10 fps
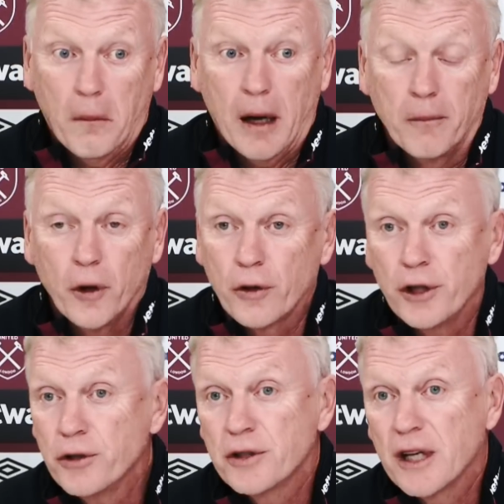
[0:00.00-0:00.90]
I'm not going
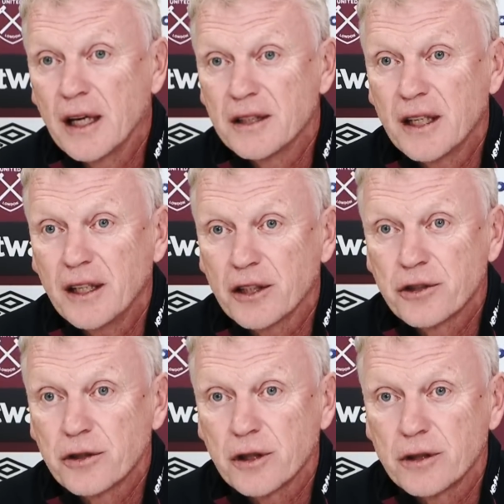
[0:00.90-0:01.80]
to use that as any
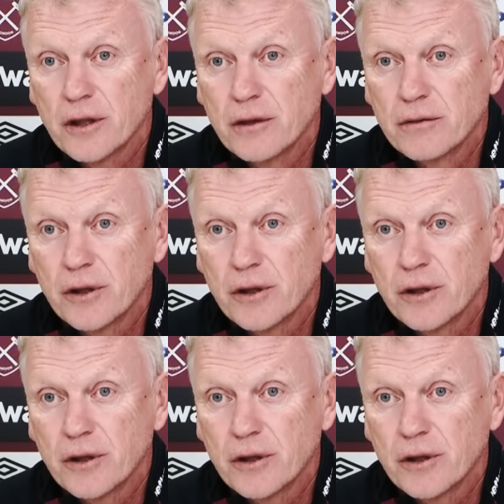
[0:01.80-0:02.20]
excuse at all.